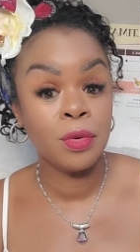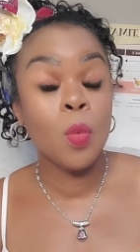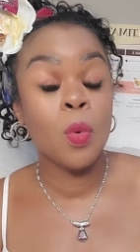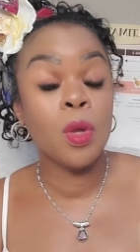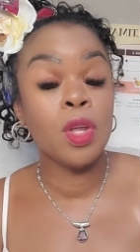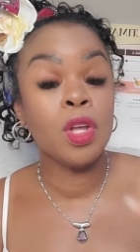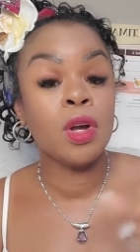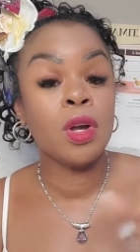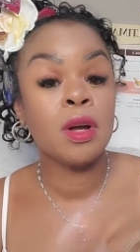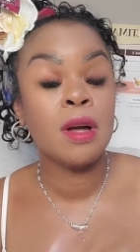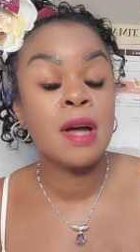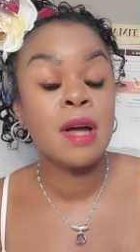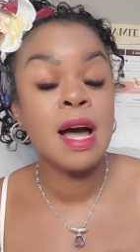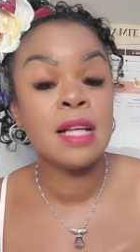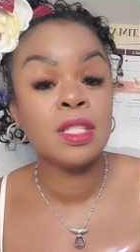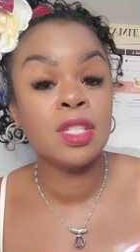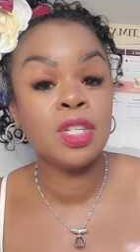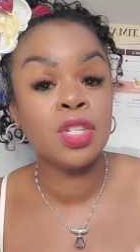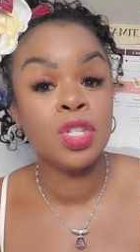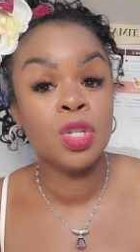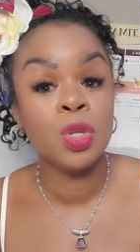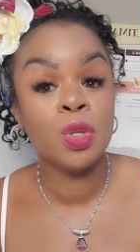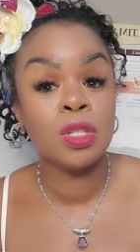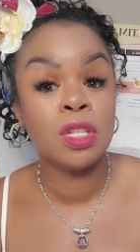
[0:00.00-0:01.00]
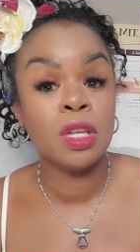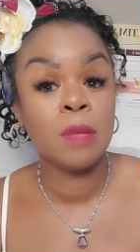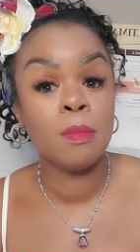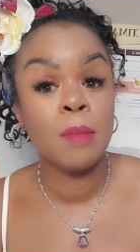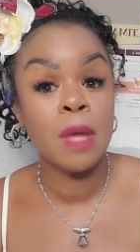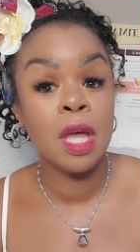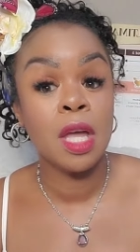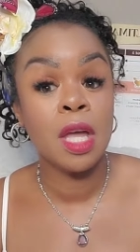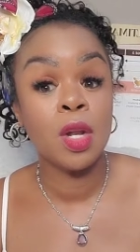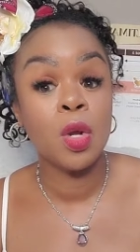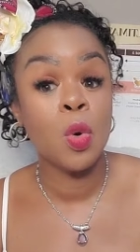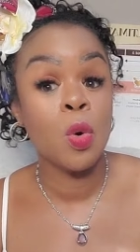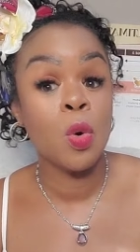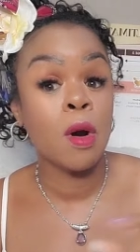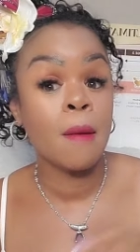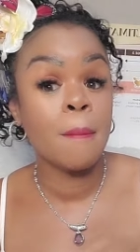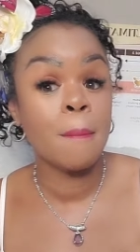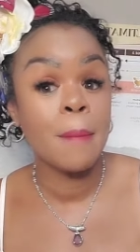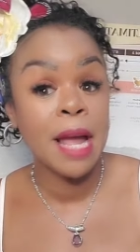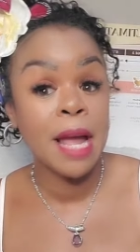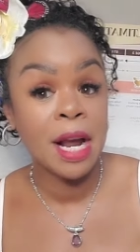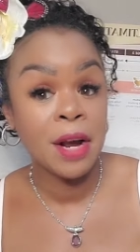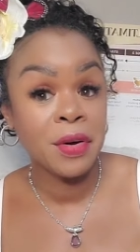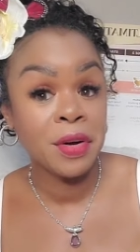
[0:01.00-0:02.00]
when you're constantly choosing men who are
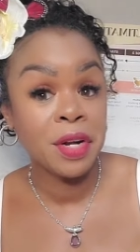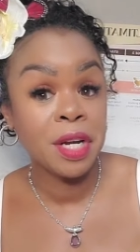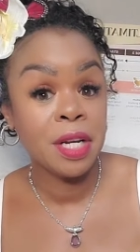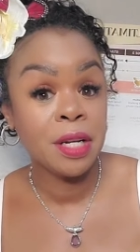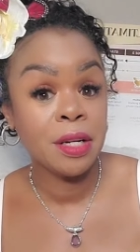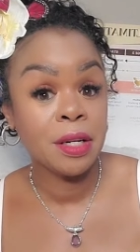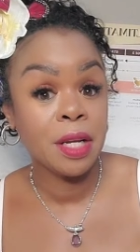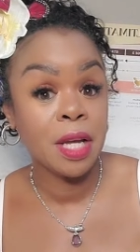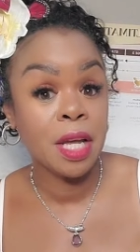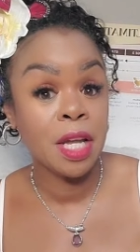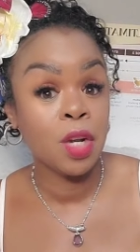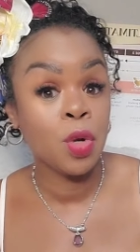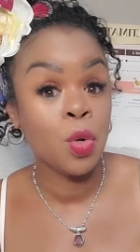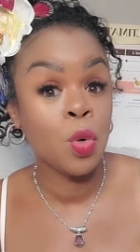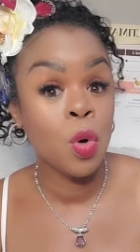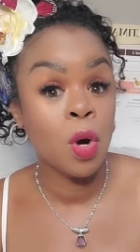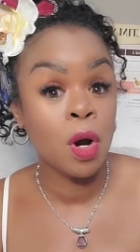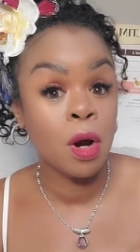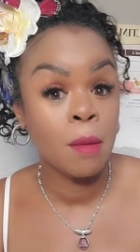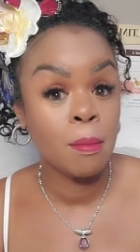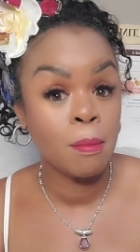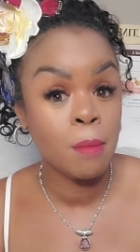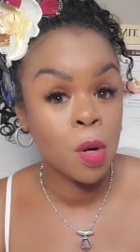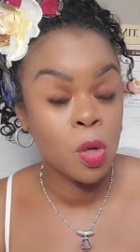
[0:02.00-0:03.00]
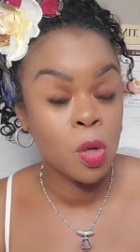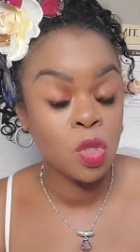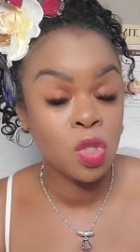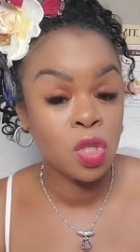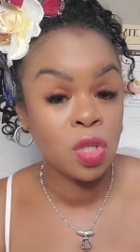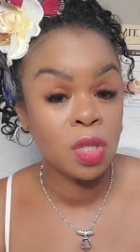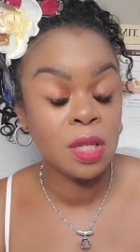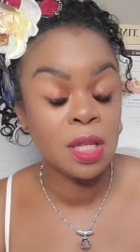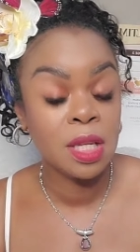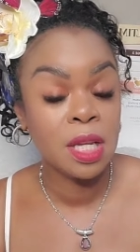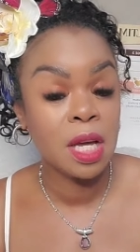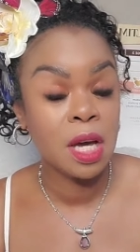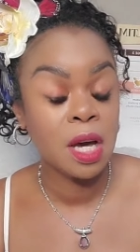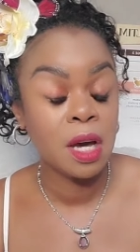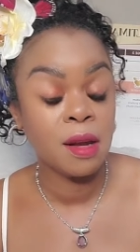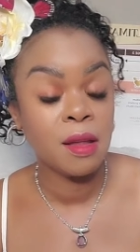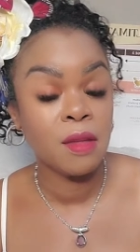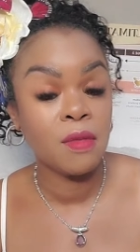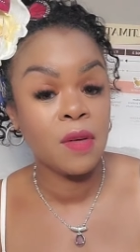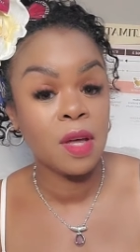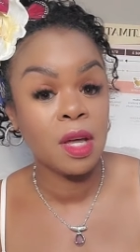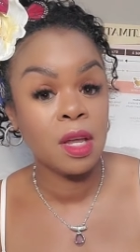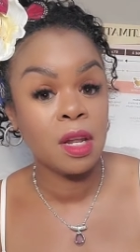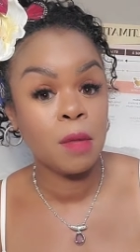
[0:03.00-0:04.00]
married and who are emotionally
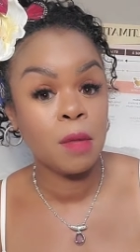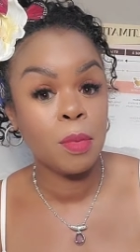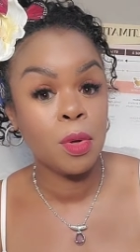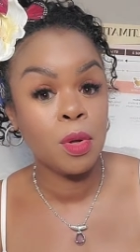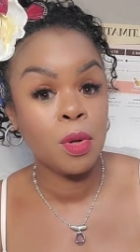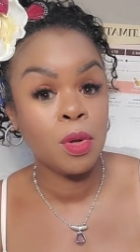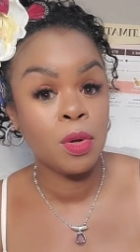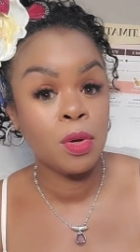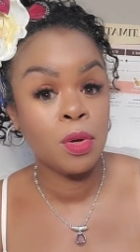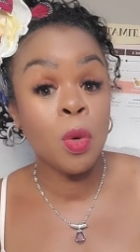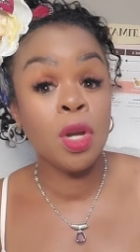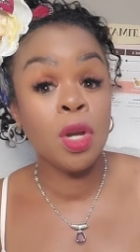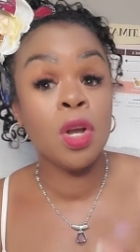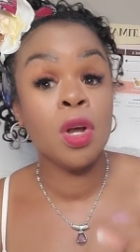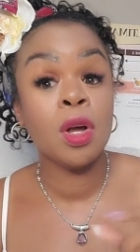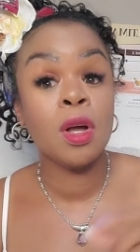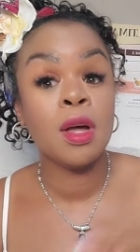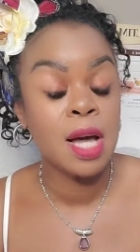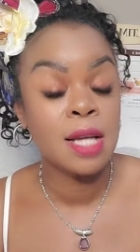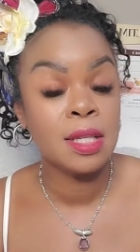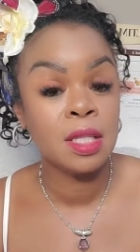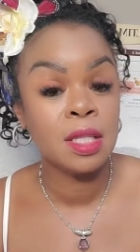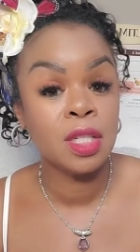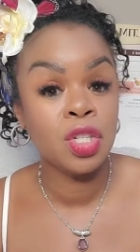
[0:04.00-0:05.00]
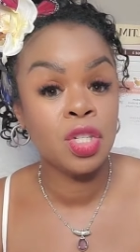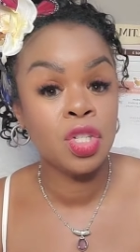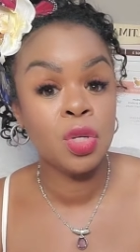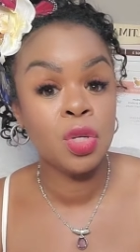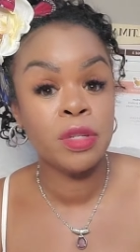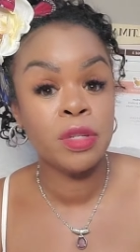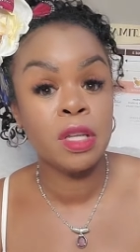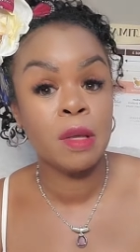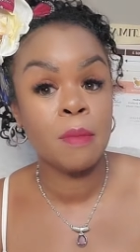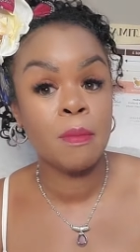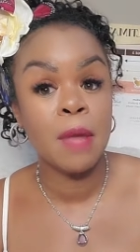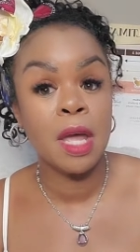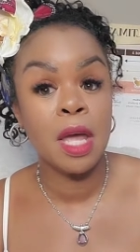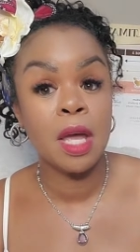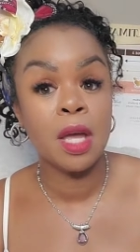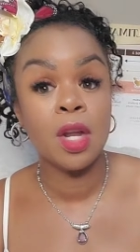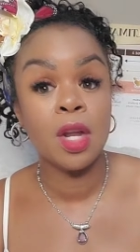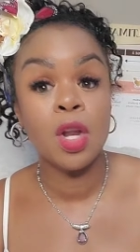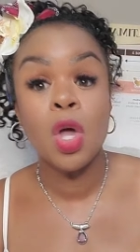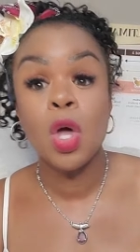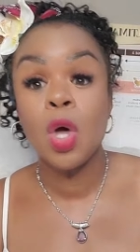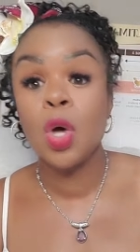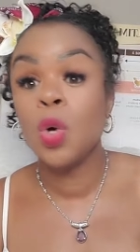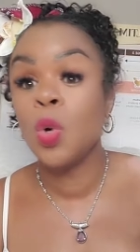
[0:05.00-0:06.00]
unavailable, when you're constantly choosing
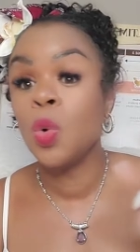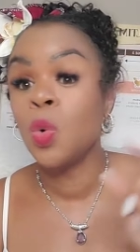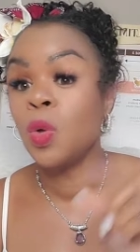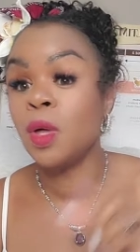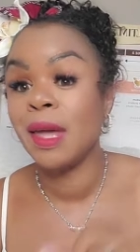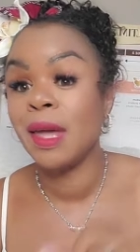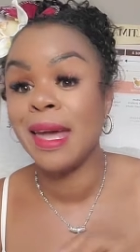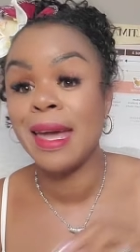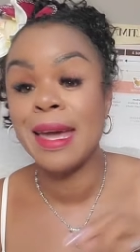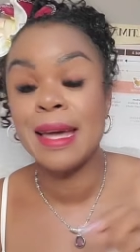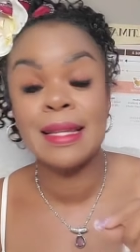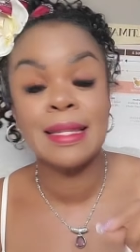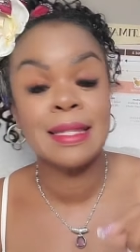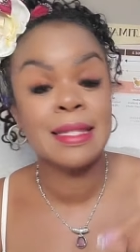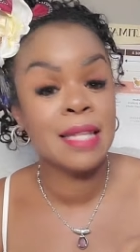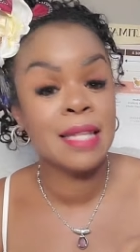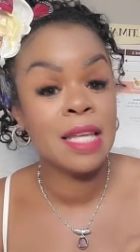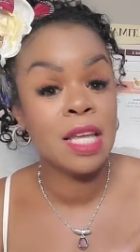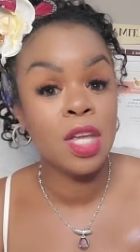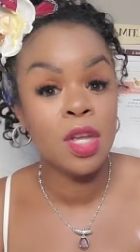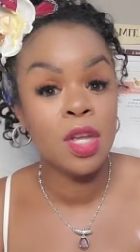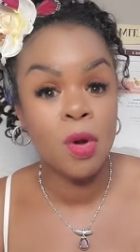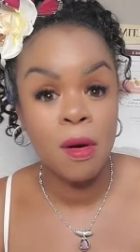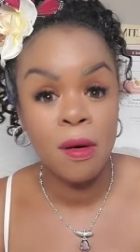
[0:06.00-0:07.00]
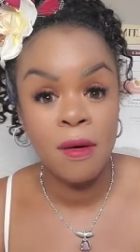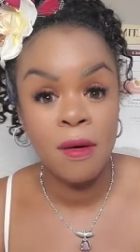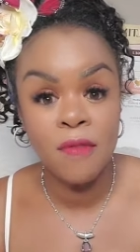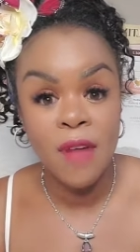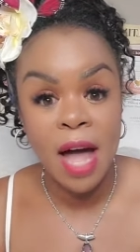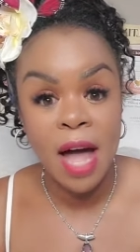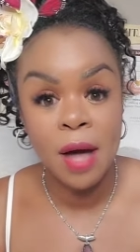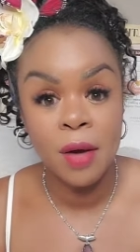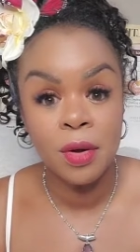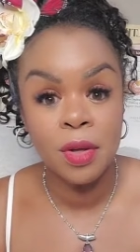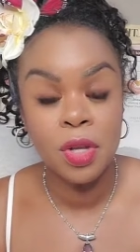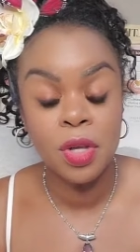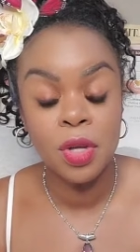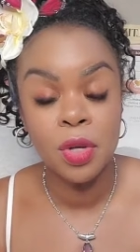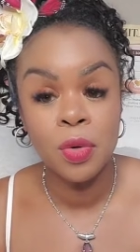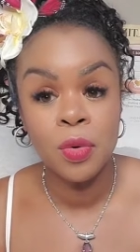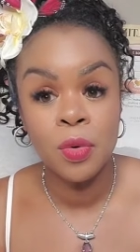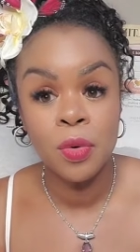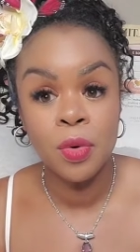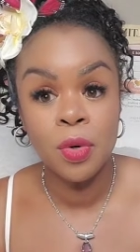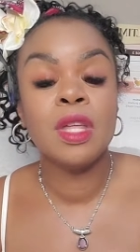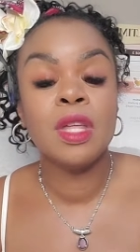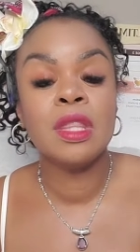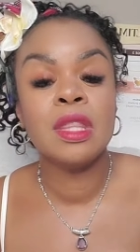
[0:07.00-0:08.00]
men who can't see your value,
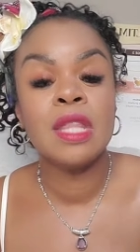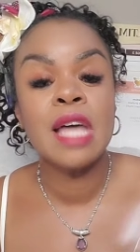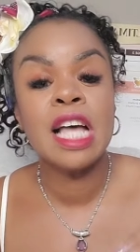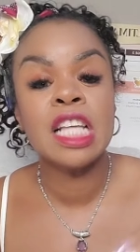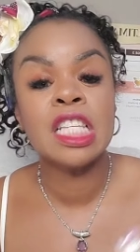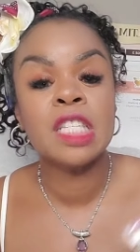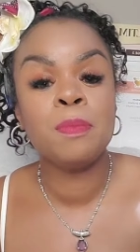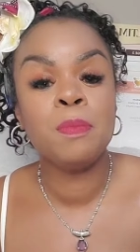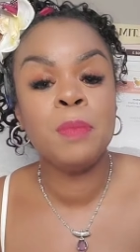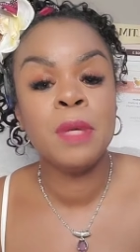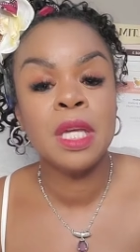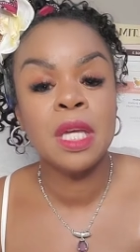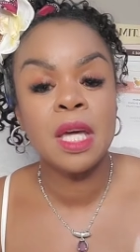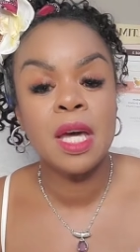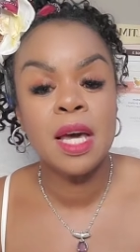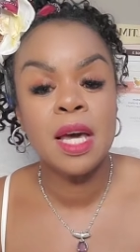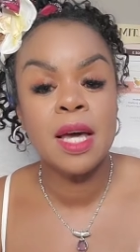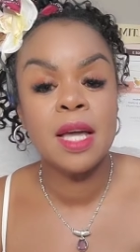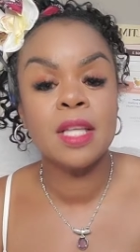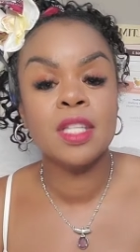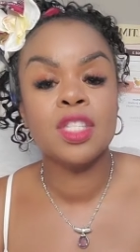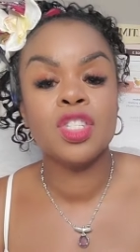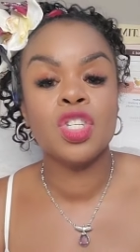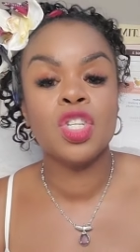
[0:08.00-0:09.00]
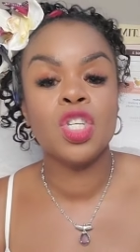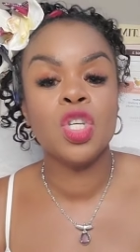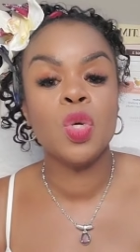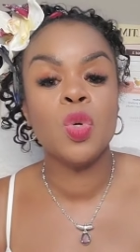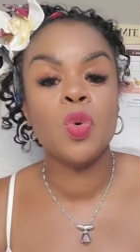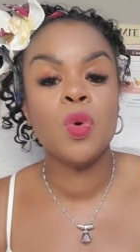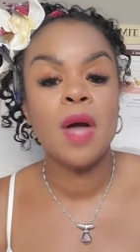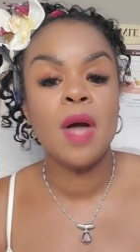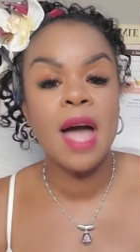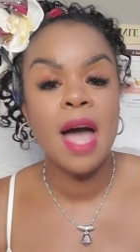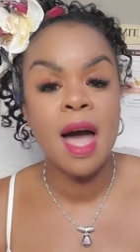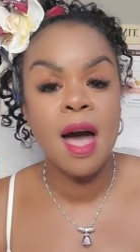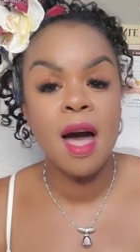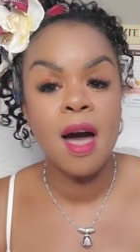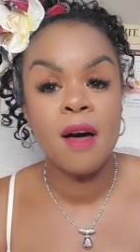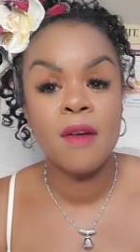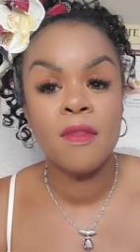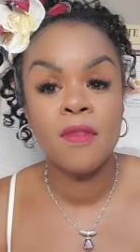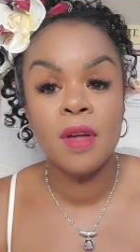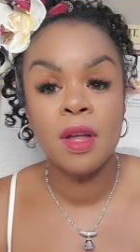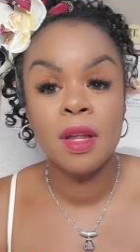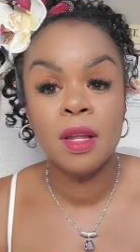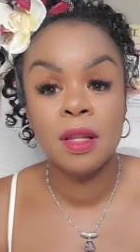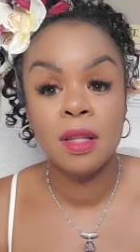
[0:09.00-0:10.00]
then that's because you
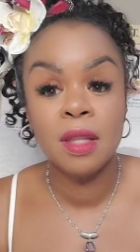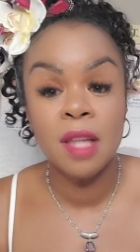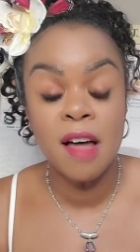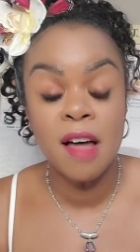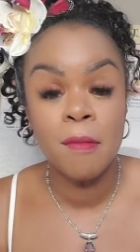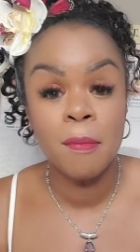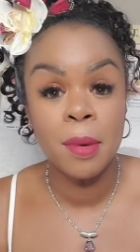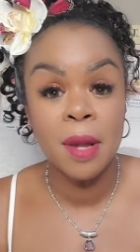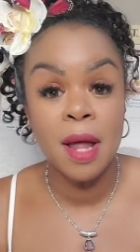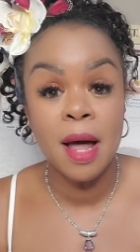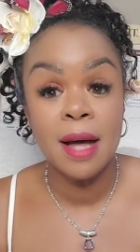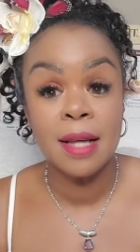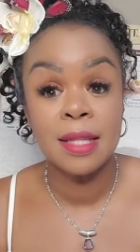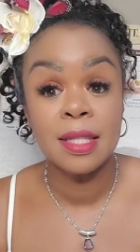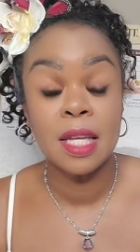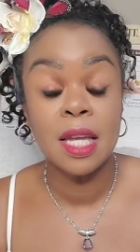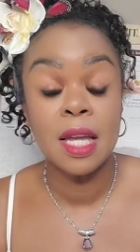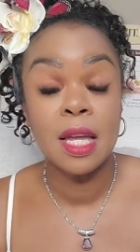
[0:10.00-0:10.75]
have love blocks.